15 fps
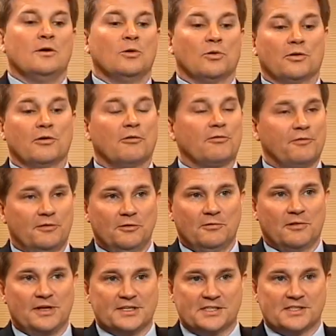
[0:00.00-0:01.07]
Well, there are a few
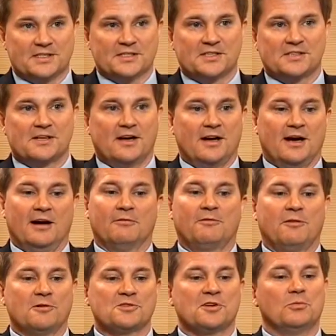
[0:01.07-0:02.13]
reasons. Uh,
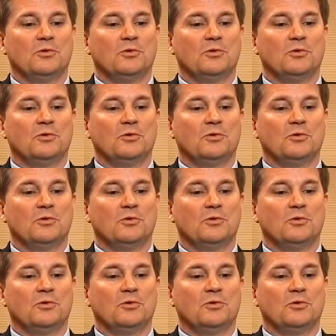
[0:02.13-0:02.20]
first,